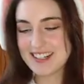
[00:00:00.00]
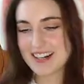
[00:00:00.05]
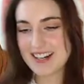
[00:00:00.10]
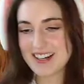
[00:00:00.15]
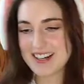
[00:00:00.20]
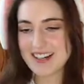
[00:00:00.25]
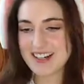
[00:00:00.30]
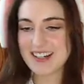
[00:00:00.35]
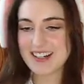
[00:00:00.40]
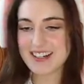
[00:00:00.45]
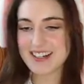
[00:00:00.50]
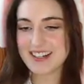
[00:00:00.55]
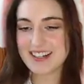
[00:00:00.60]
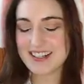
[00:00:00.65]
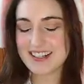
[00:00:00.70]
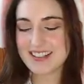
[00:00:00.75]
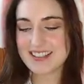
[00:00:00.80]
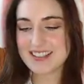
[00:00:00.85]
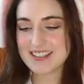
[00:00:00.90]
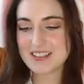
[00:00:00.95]
Uh,
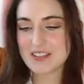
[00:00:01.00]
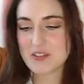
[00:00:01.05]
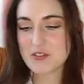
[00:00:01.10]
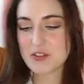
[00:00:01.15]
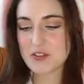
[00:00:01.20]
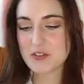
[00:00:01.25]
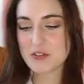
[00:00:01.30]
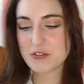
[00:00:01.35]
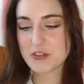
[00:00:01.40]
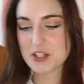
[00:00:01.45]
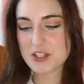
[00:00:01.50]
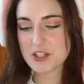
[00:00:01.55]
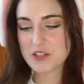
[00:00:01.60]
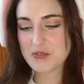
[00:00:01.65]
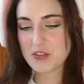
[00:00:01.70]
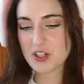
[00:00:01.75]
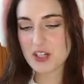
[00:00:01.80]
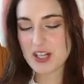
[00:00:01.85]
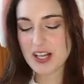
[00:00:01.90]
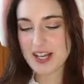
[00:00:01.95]
first
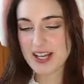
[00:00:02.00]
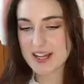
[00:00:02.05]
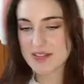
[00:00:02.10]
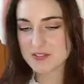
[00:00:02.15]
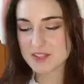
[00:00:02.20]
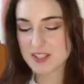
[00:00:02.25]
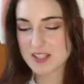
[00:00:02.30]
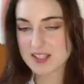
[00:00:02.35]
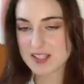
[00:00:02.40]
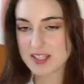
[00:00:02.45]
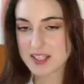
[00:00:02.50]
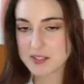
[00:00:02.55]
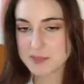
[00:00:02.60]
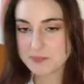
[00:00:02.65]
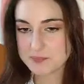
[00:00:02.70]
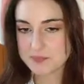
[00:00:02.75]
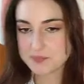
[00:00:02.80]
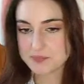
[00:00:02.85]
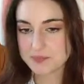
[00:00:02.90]
of all, I have to say,